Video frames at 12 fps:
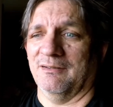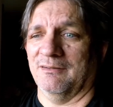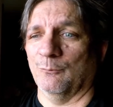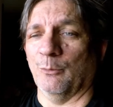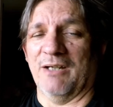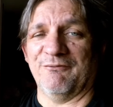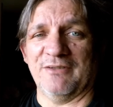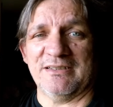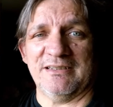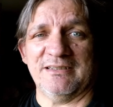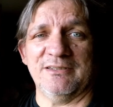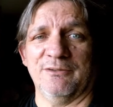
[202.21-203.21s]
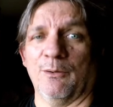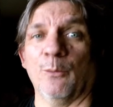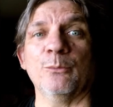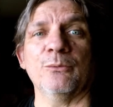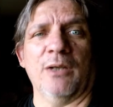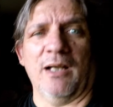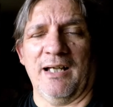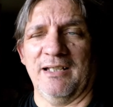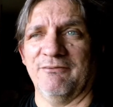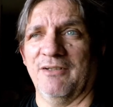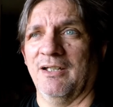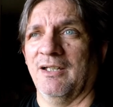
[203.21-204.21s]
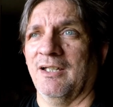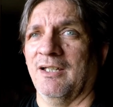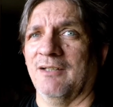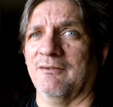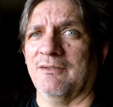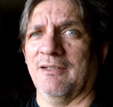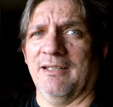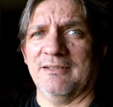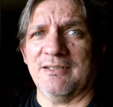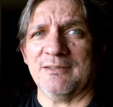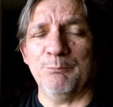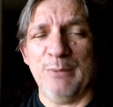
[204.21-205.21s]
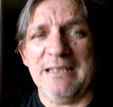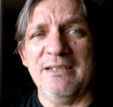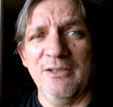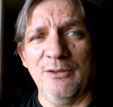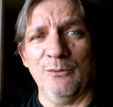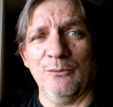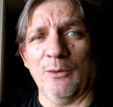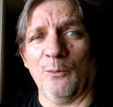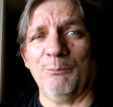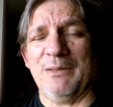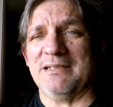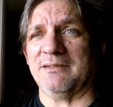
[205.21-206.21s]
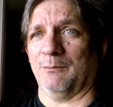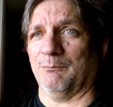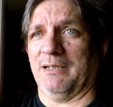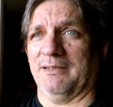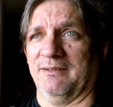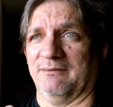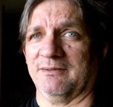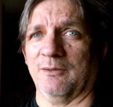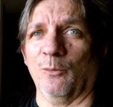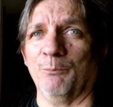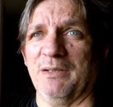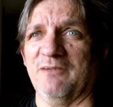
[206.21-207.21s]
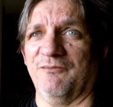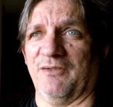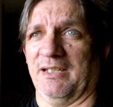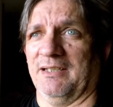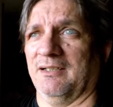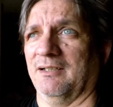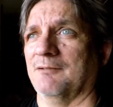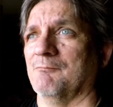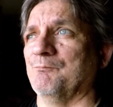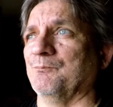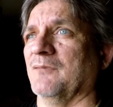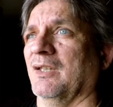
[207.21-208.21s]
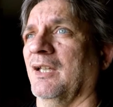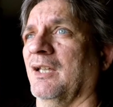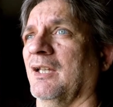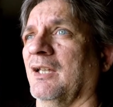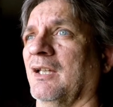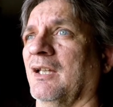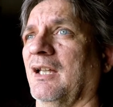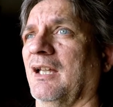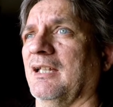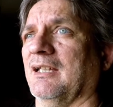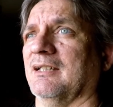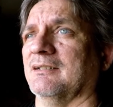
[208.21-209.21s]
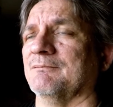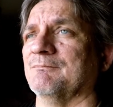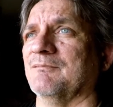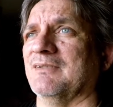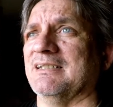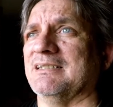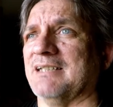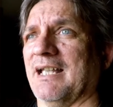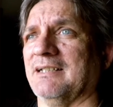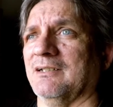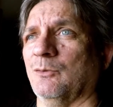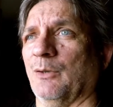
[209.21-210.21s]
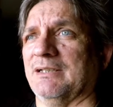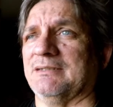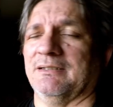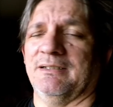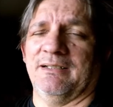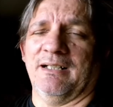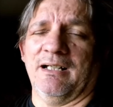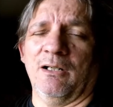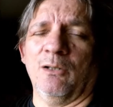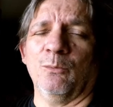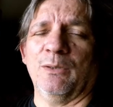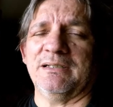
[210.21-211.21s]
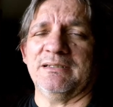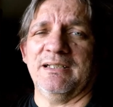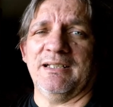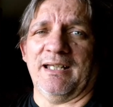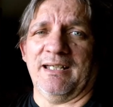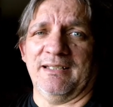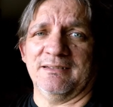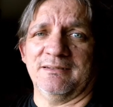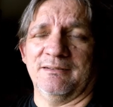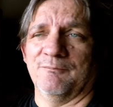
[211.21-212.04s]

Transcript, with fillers: references, your own life. And just be you. Don't be somebody else. Don't be fake. And the second question that I always get asked,